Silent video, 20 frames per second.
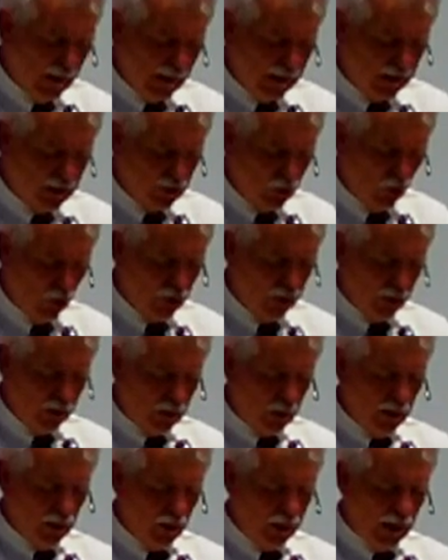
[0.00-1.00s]
to take this
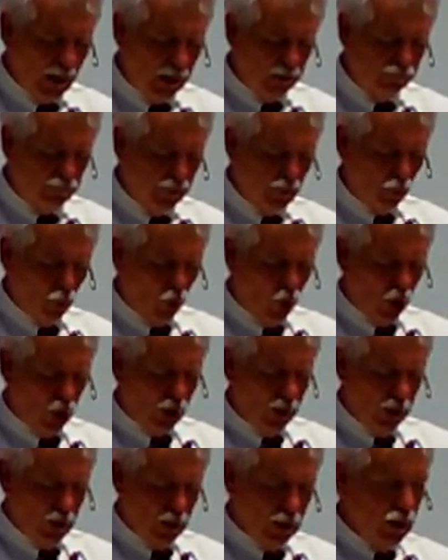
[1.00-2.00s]
country to
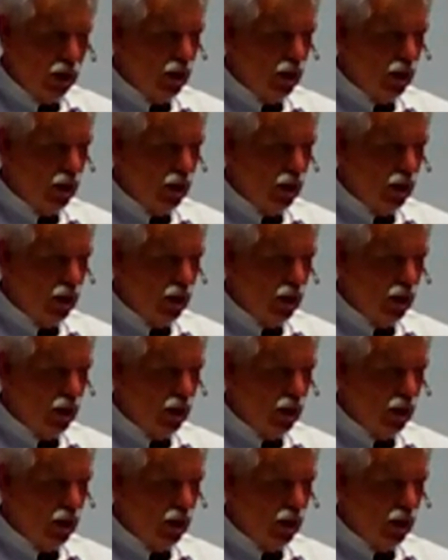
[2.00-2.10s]
war